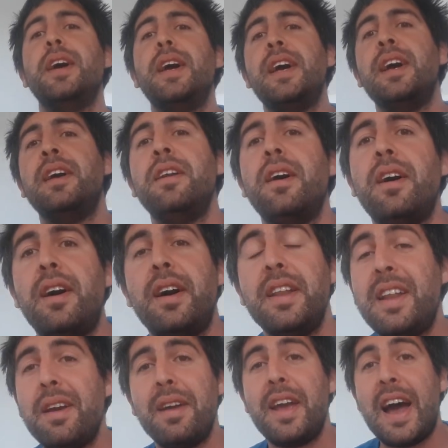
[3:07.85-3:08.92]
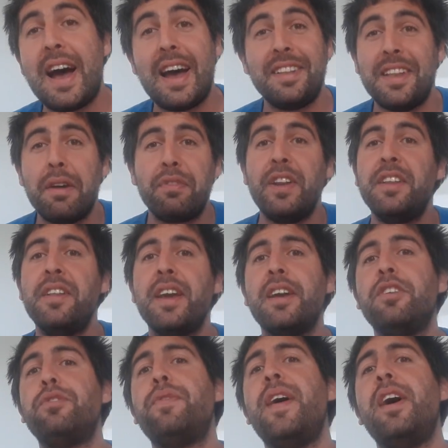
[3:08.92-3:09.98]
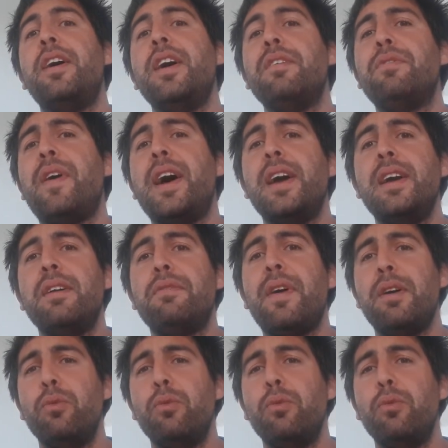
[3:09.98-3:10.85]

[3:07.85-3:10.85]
And I definitely think it's fair if I